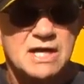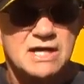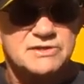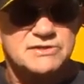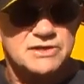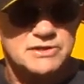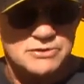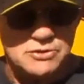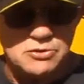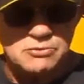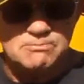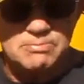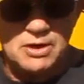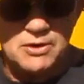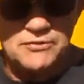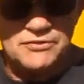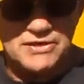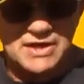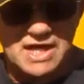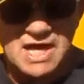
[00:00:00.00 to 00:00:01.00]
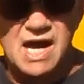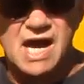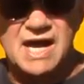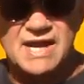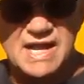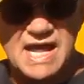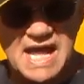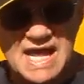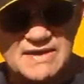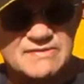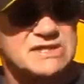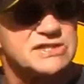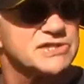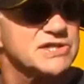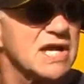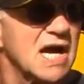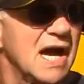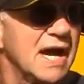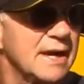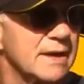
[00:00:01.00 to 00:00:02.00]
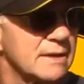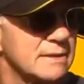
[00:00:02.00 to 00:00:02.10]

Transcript: to do both the cut and the shine.